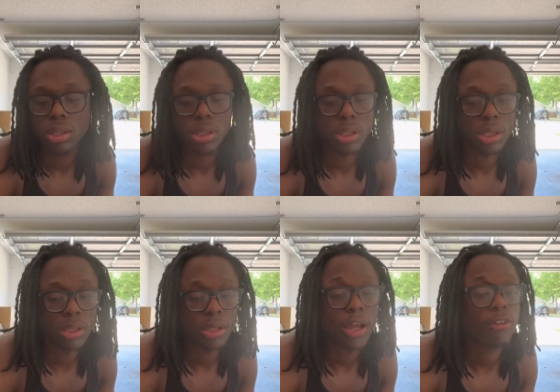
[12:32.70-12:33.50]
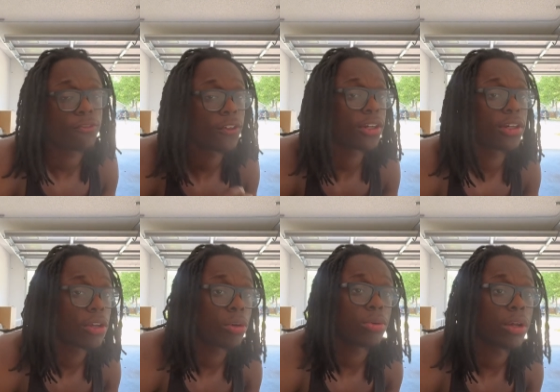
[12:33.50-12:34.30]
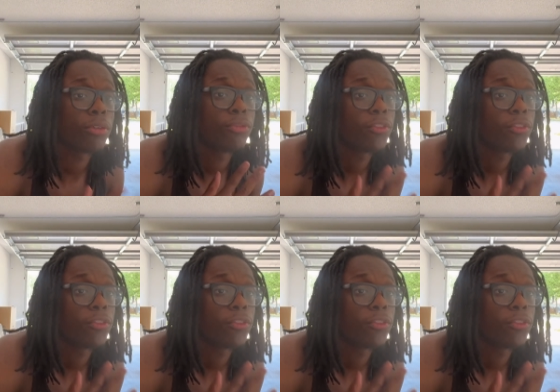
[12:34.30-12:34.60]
And I'm finna go, I'm